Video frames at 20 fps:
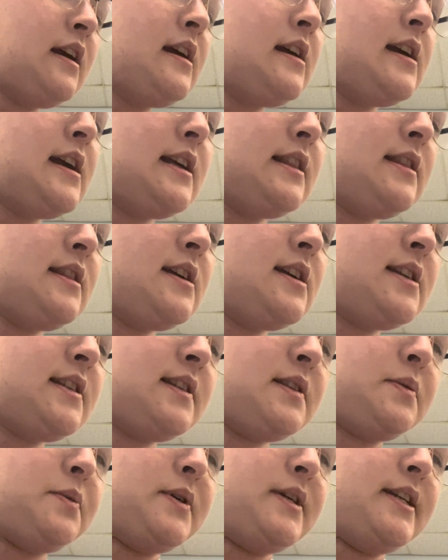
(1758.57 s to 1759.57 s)
and
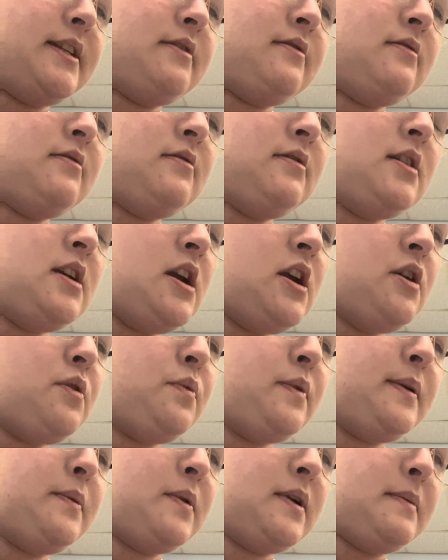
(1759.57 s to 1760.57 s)
this one,
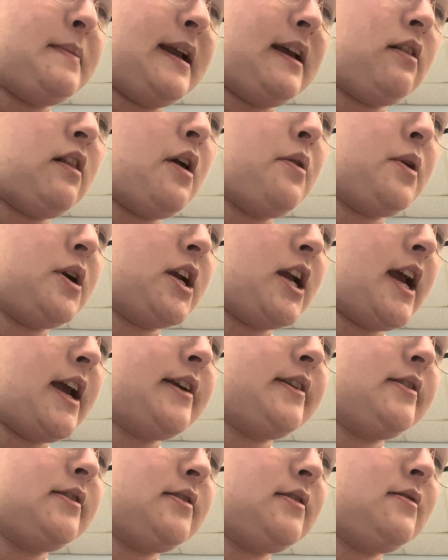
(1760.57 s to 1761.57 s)
we want to make
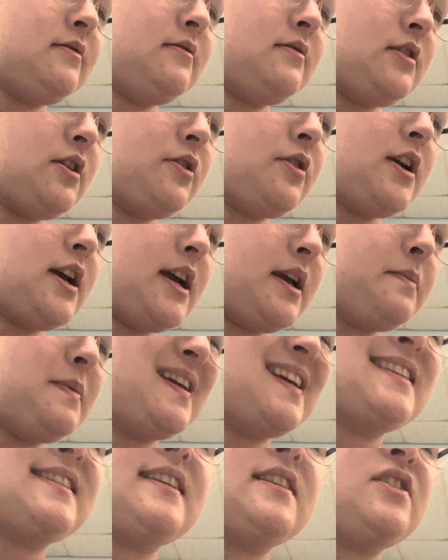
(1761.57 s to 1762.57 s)
lowercase, okay?
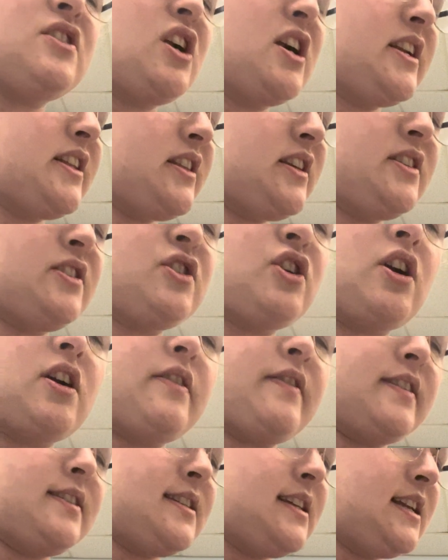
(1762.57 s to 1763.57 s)
Because it's not at the start of
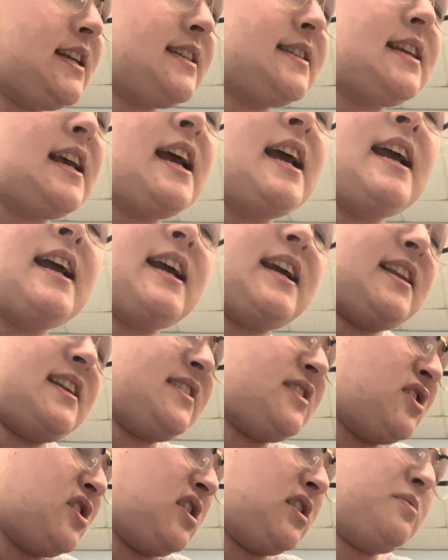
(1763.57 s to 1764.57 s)
a sentence and
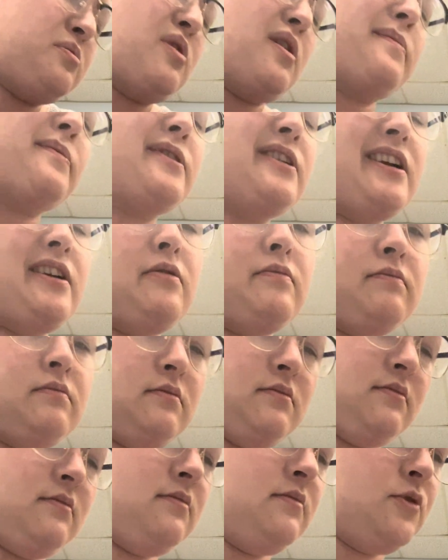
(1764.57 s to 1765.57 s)
it's not a proper noun,
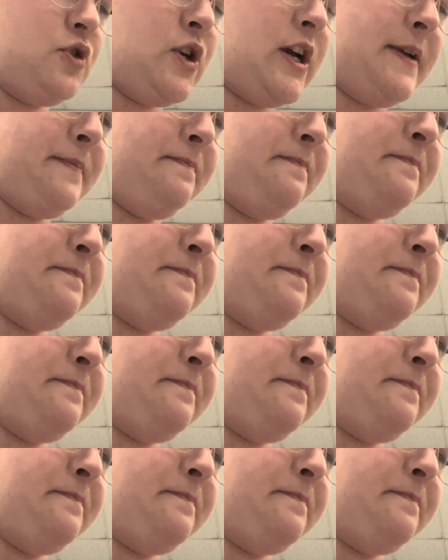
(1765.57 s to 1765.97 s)
okay?